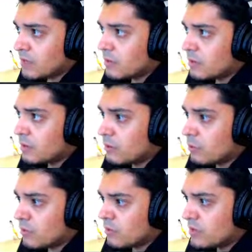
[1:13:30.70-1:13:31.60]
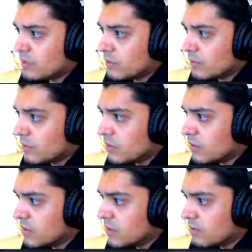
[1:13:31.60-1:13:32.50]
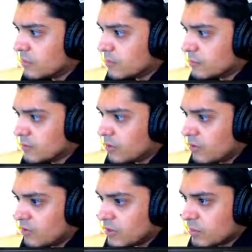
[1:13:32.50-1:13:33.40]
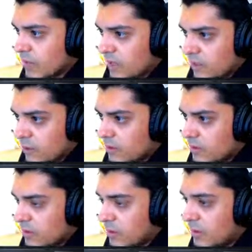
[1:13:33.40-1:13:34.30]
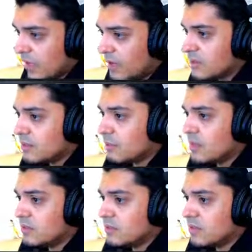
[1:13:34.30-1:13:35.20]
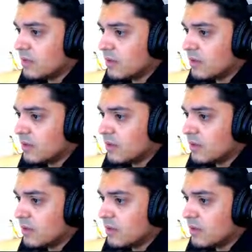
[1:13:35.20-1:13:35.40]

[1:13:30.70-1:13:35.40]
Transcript: look more into these different types of solenoids, but I think that is the best design.